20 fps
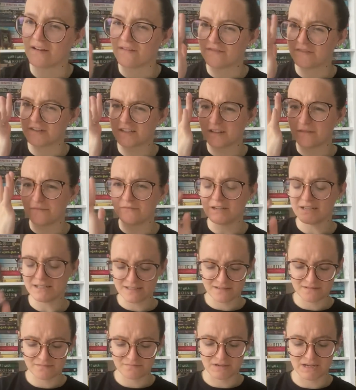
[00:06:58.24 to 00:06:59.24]
For some
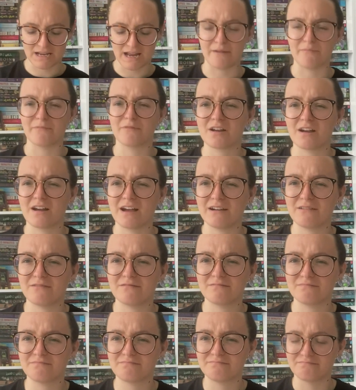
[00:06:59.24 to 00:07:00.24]
reason, my camera cut out.
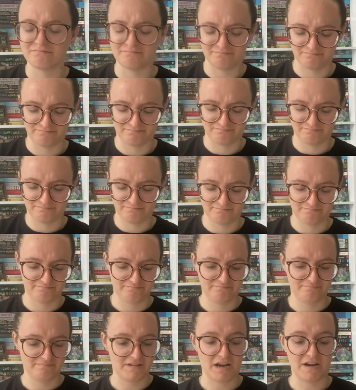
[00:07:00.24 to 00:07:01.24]

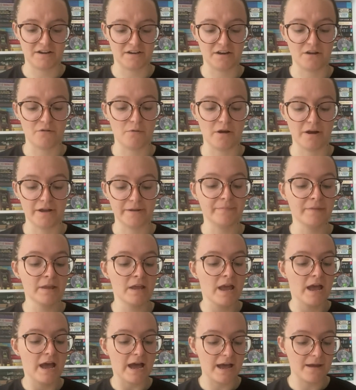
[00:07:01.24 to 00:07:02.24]
I don't know why.
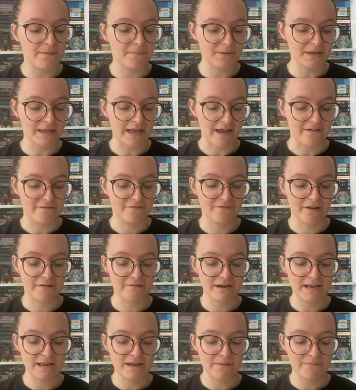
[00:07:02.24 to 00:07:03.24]
But yeah,
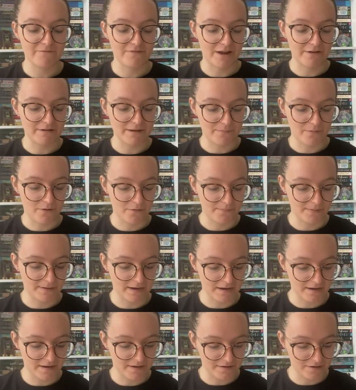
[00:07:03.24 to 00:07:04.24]
very, very
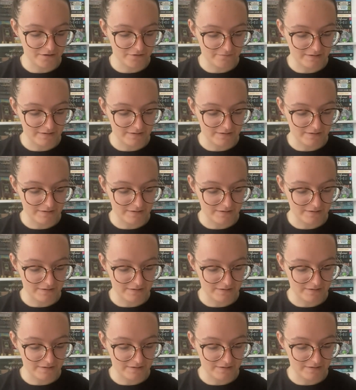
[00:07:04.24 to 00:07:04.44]
popular new